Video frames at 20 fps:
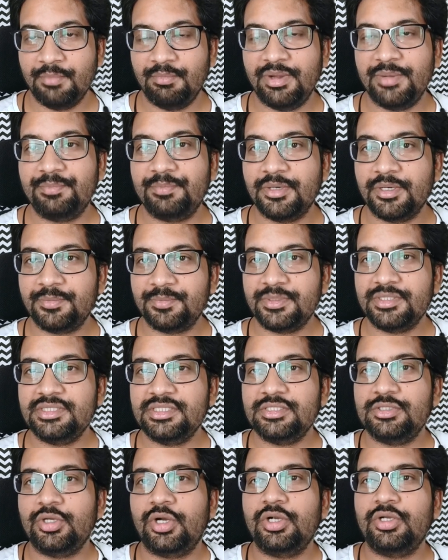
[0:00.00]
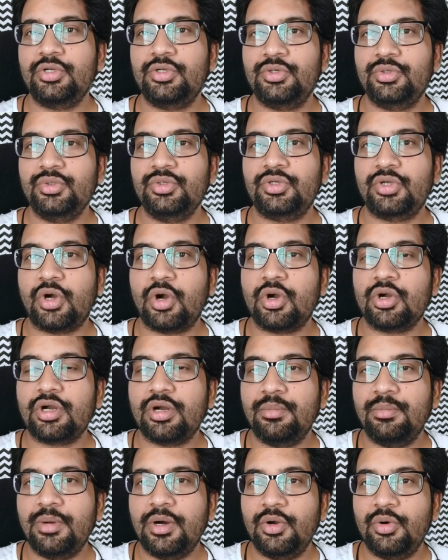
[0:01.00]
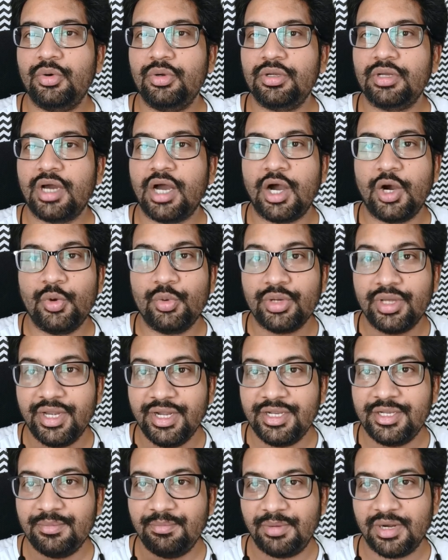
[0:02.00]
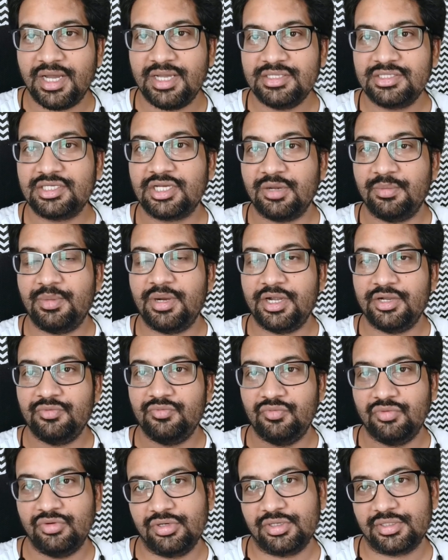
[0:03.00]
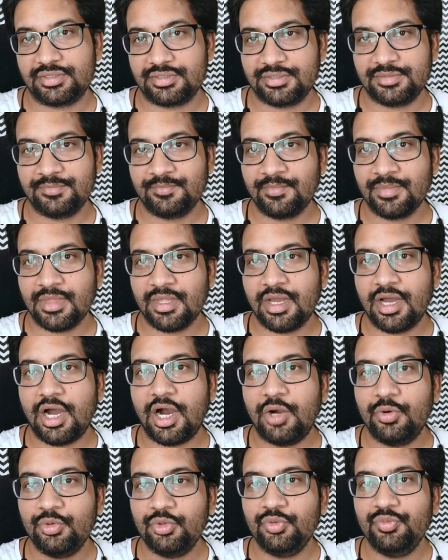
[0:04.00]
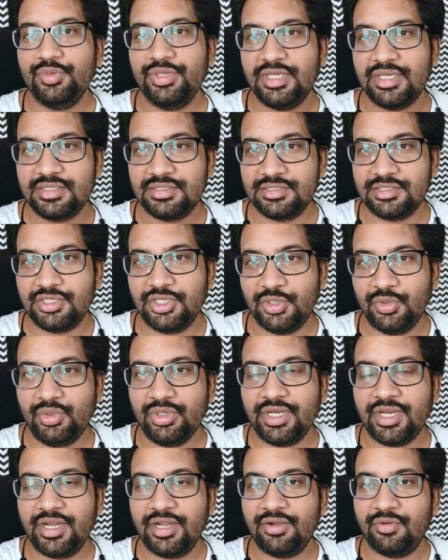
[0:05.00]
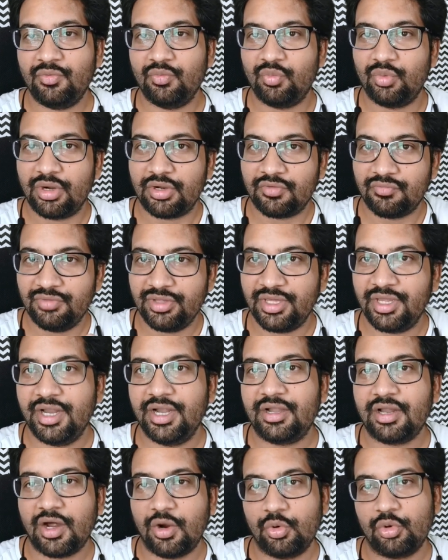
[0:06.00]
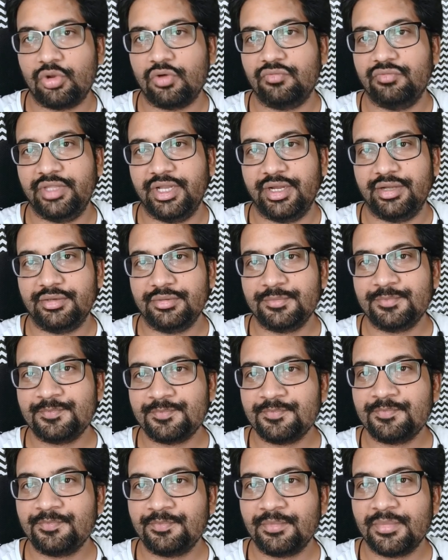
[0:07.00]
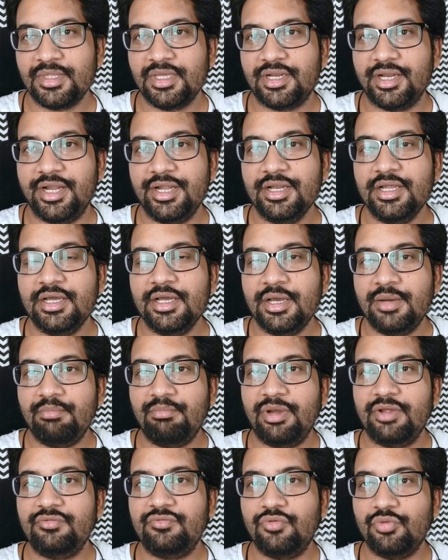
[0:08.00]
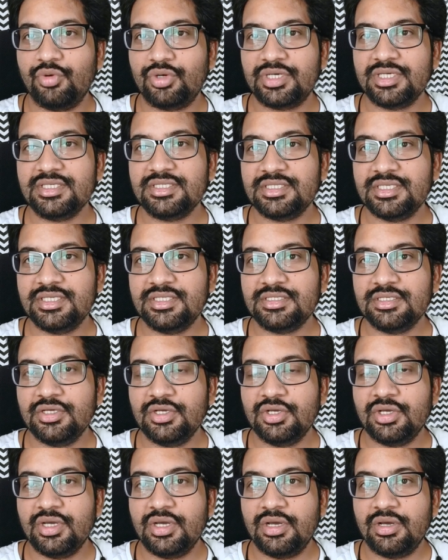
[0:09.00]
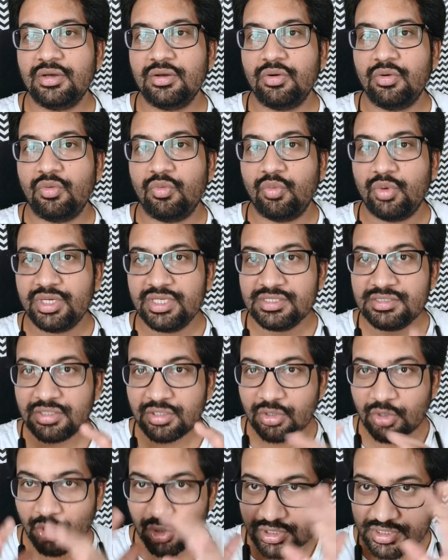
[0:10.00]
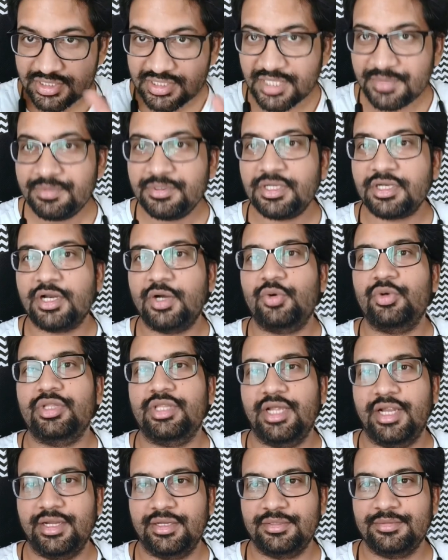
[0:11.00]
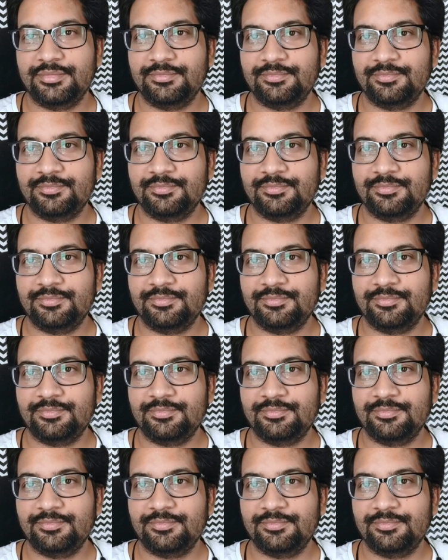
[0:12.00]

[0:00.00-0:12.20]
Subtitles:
My purpose is not to talk about how Git branch command works, how do we execute and what we get out of that, right? My focus is what is the concept around that?